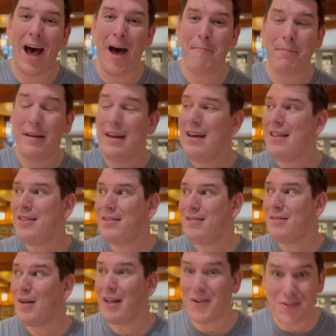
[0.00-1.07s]
up.
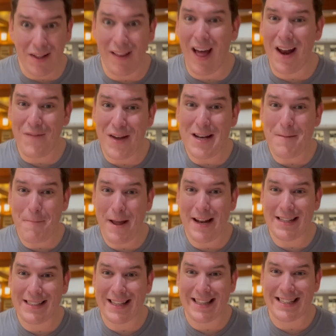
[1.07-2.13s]
There's a lot of
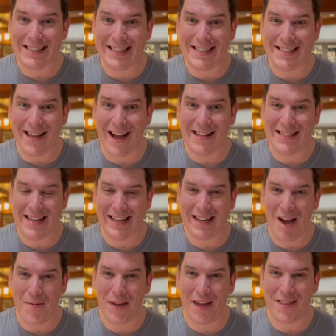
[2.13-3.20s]
Independence of the Seas content
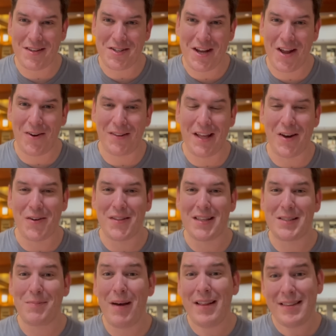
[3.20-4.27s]
coming on the channel later
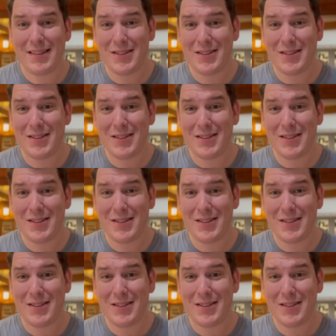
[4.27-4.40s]
this month,